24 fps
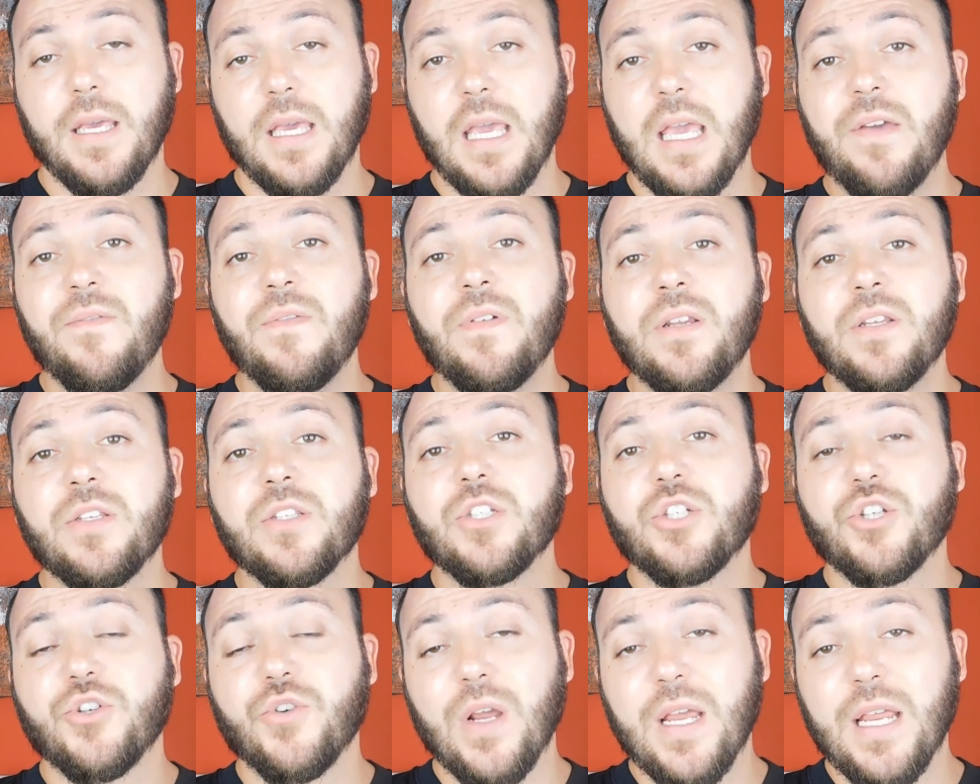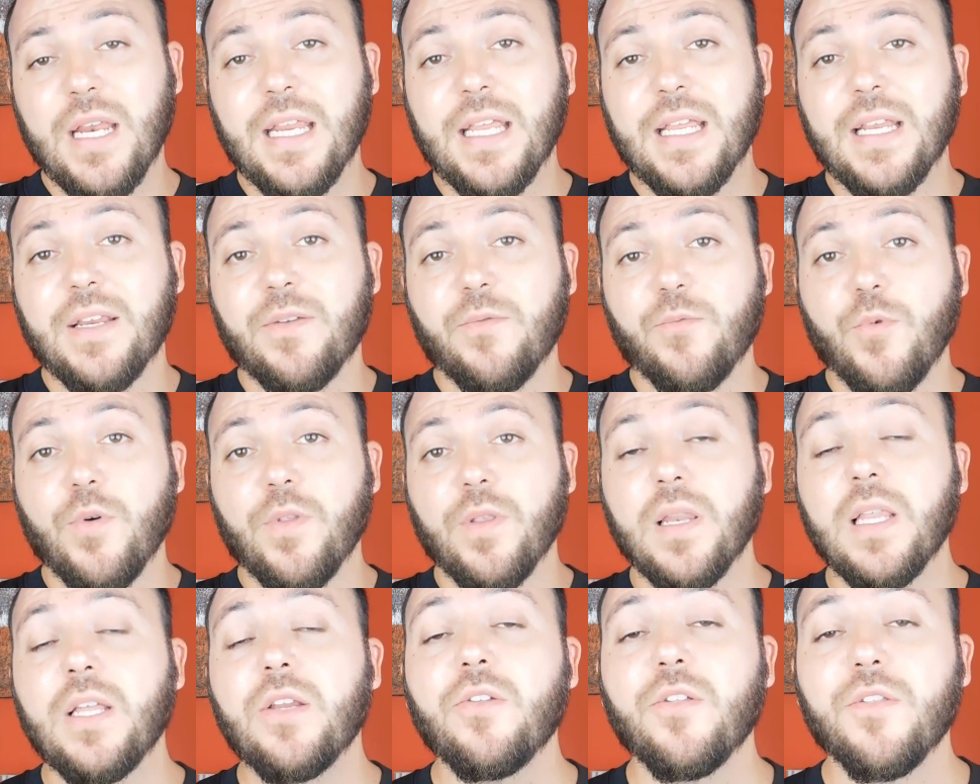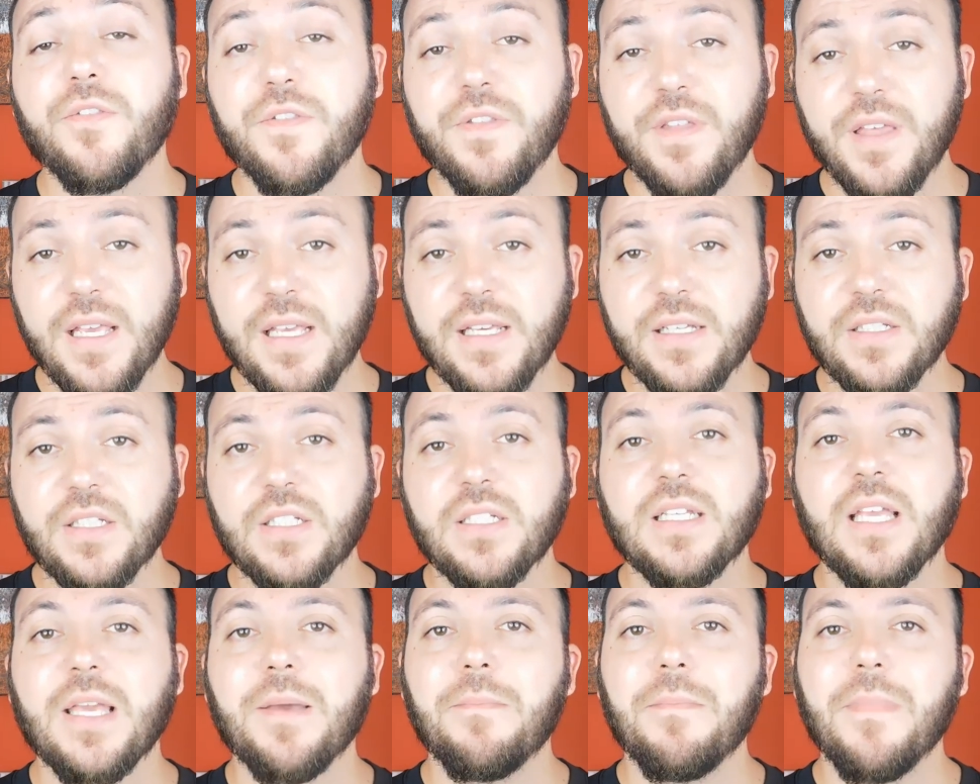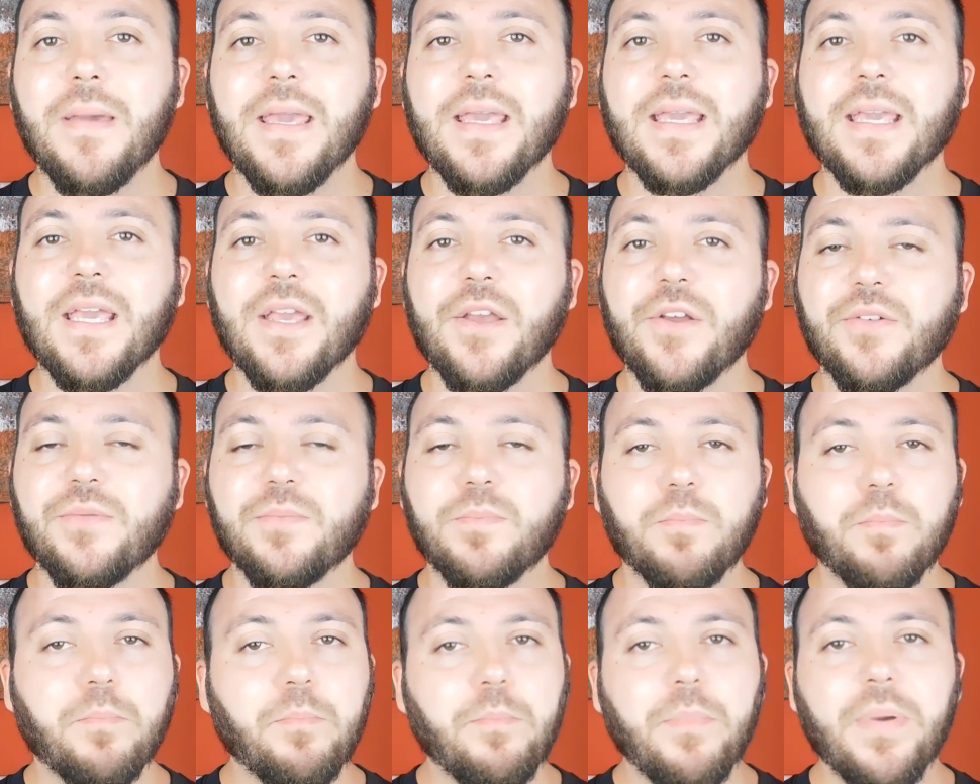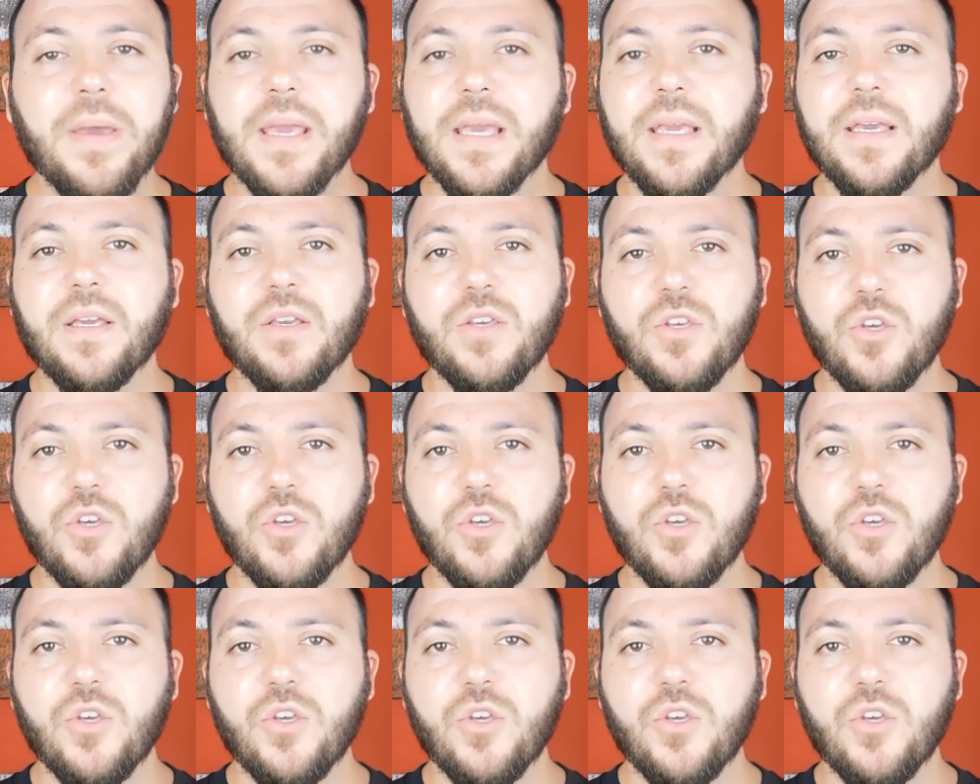Even training with little things can make you big,